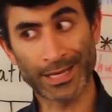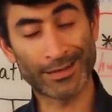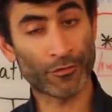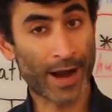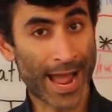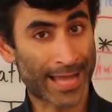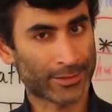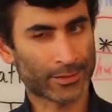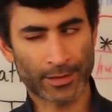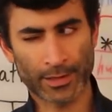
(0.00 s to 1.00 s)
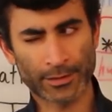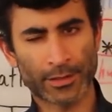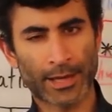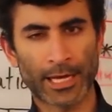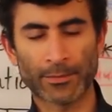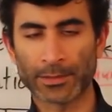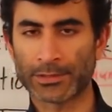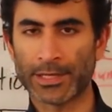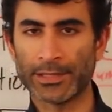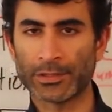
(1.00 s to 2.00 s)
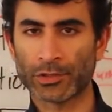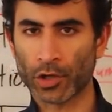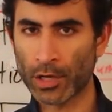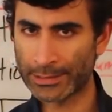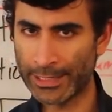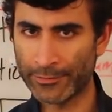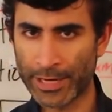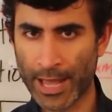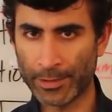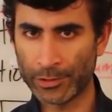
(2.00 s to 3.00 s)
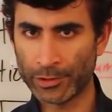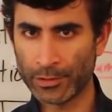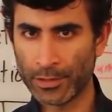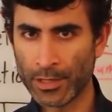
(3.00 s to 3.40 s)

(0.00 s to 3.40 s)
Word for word: in rats and other animal studies to cause liver damage